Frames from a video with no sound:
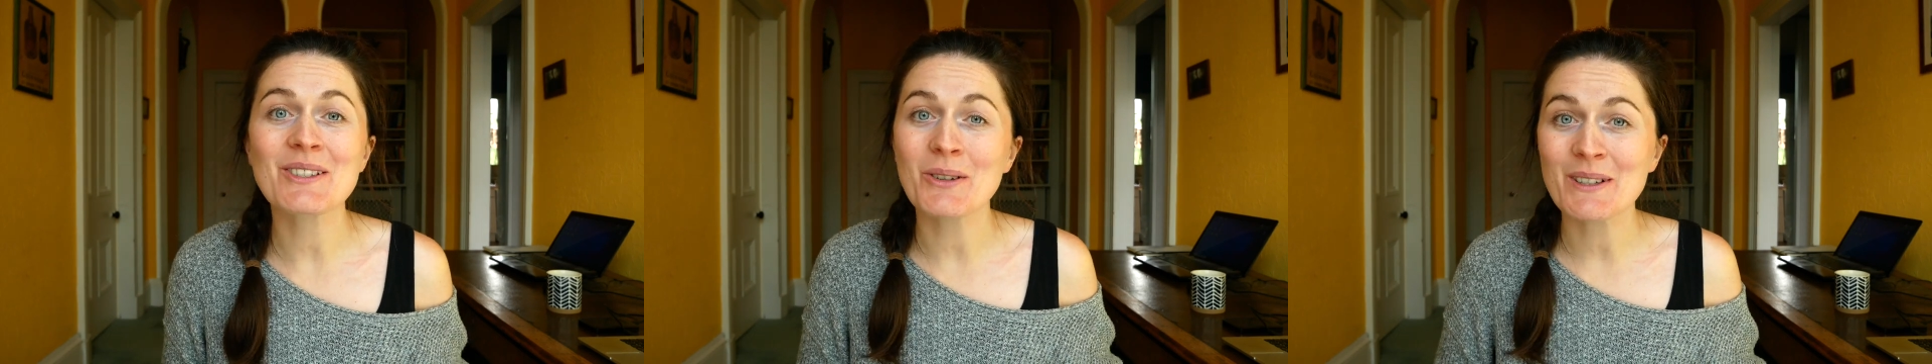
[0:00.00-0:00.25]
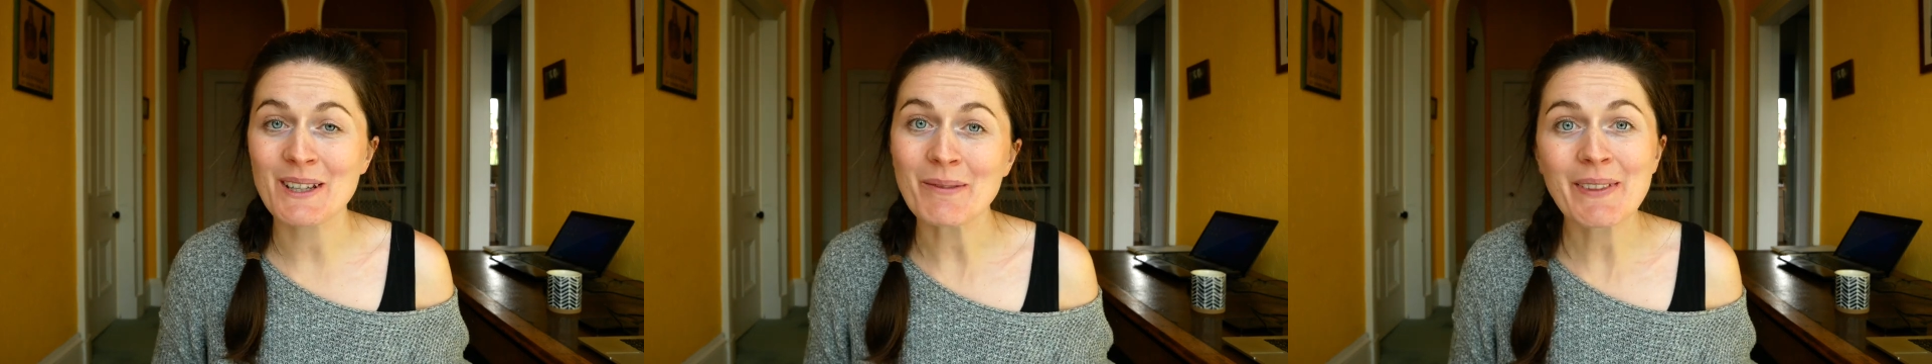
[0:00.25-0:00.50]
so
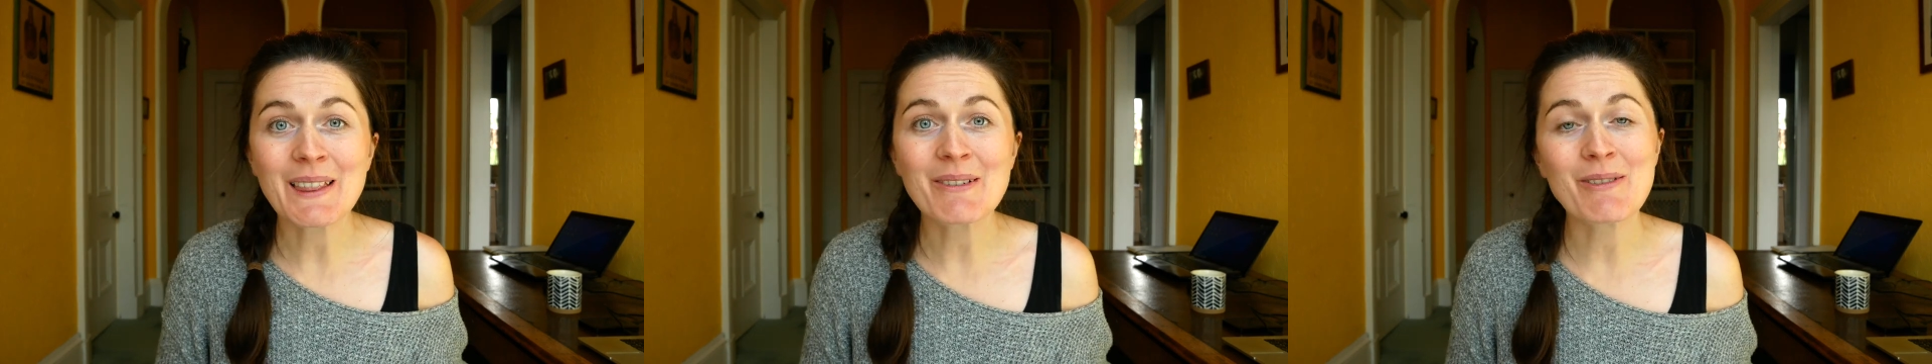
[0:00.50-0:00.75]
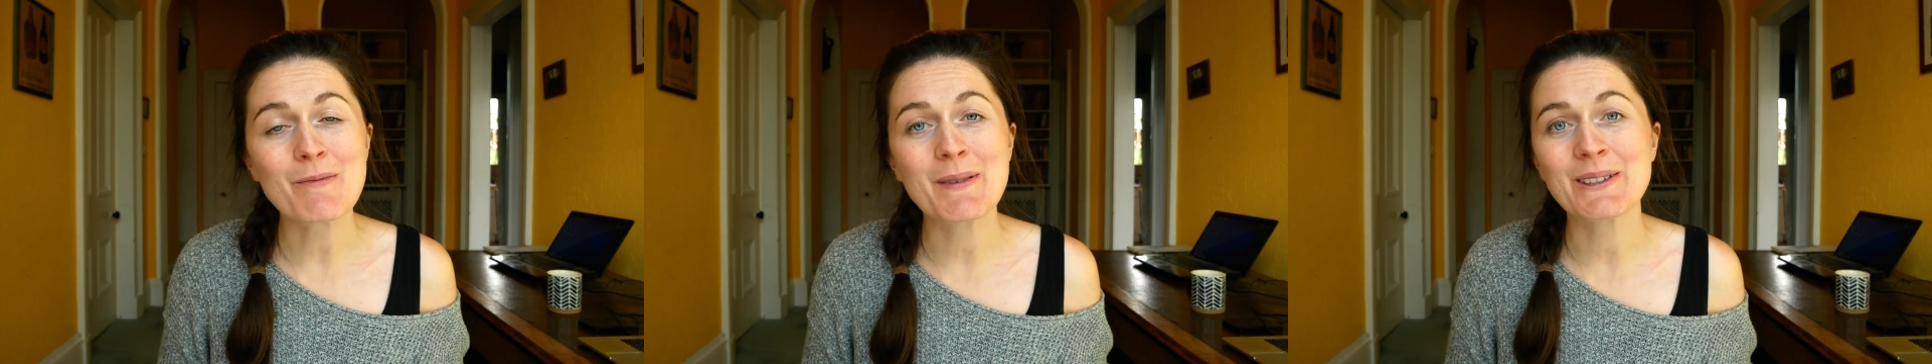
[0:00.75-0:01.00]
it's something
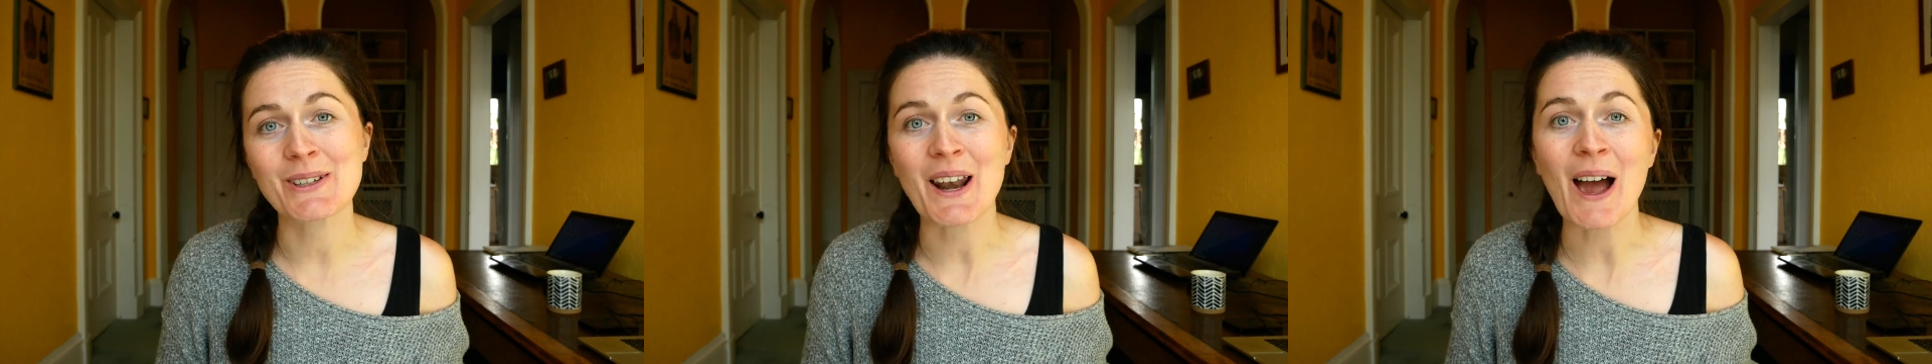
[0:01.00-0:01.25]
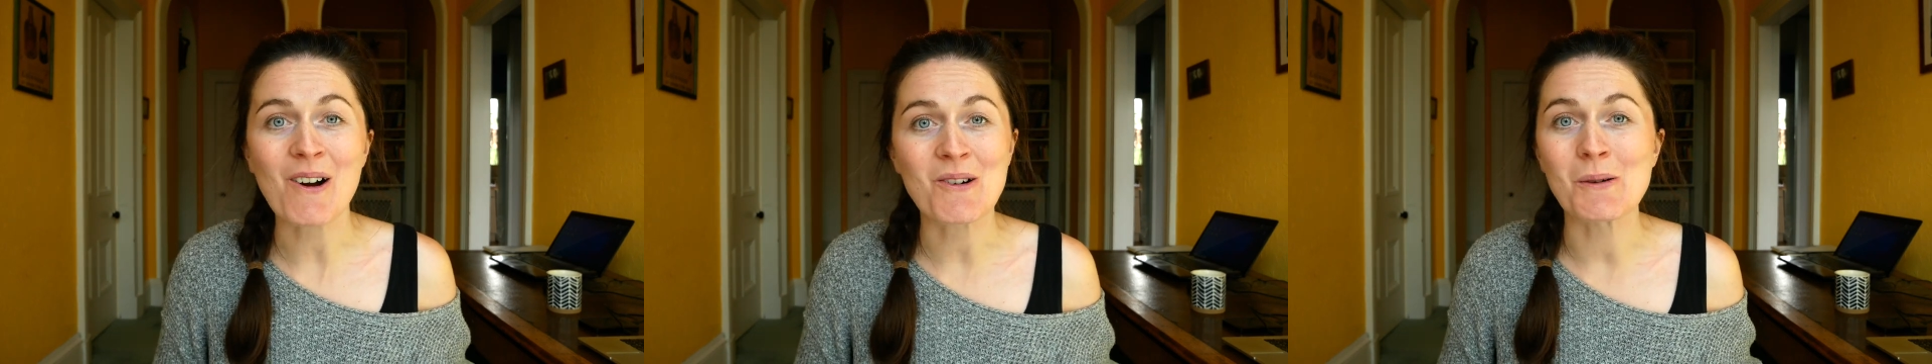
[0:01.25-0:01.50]
that we've been doing
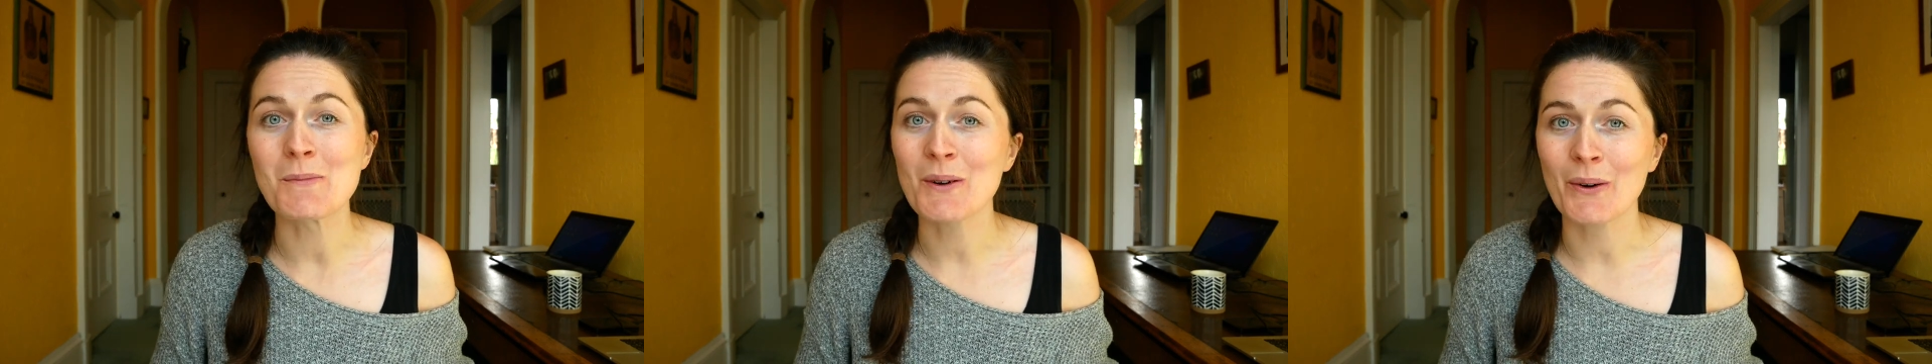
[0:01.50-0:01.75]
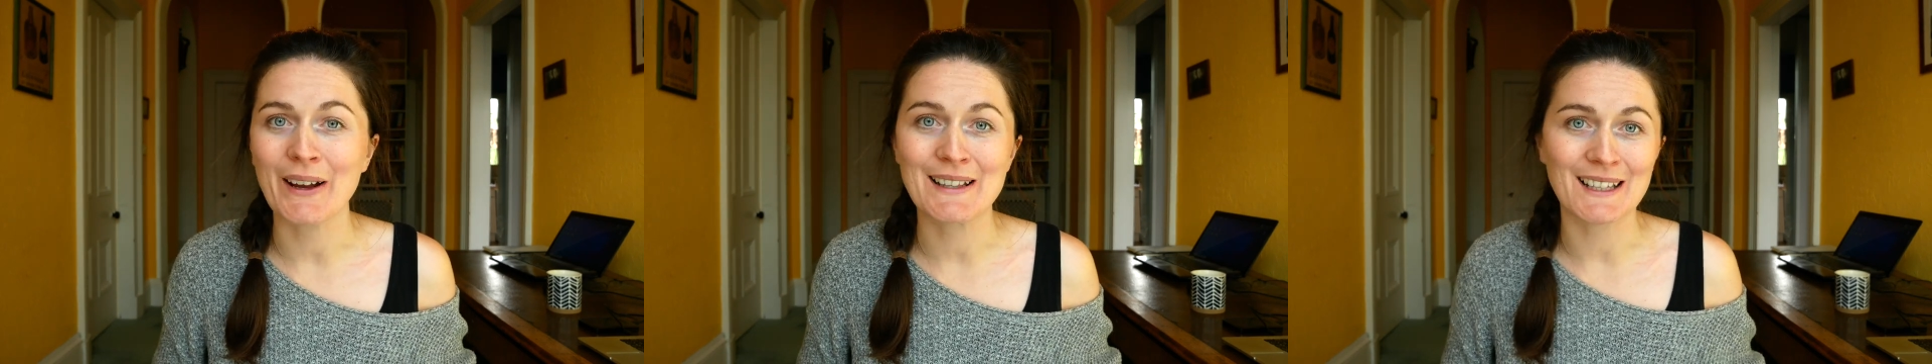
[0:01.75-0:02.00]
at home
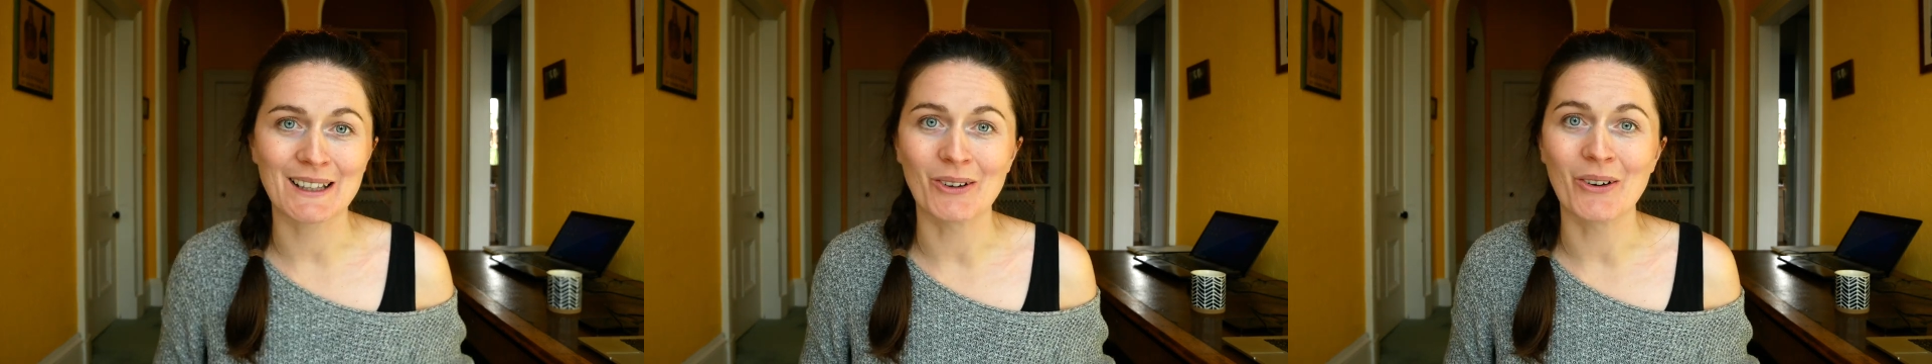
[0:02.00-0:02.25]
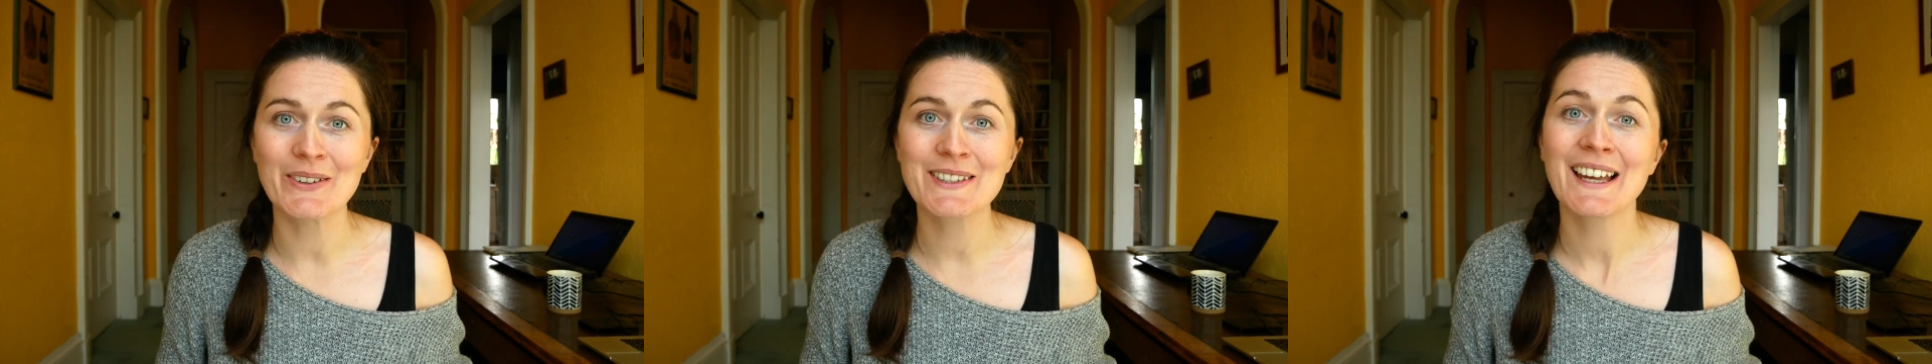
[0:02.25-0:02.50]
quite a
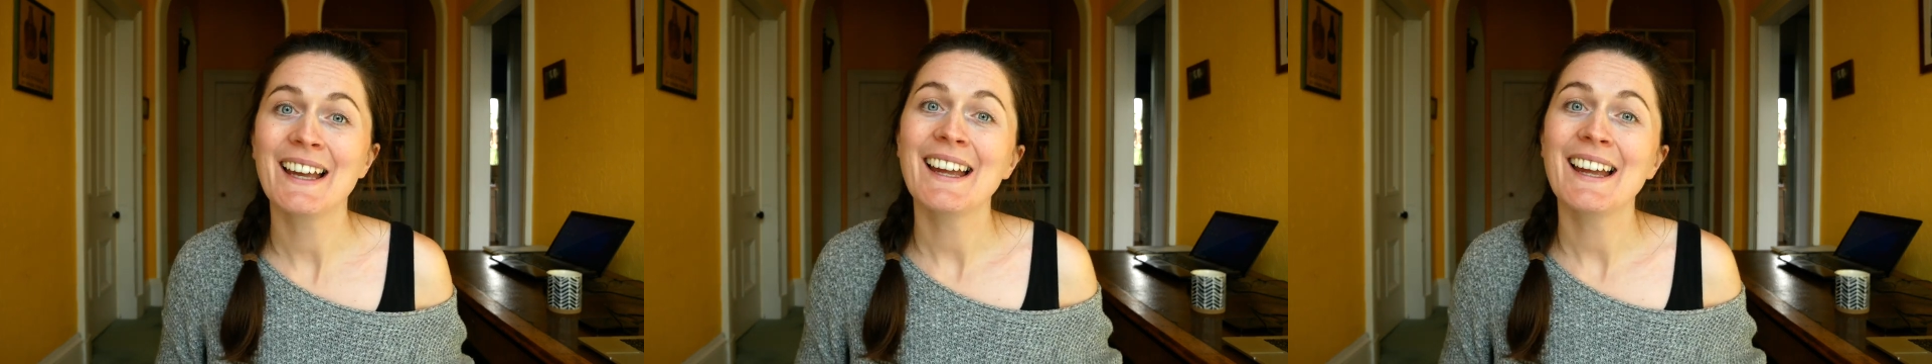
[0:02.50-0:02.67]
lot.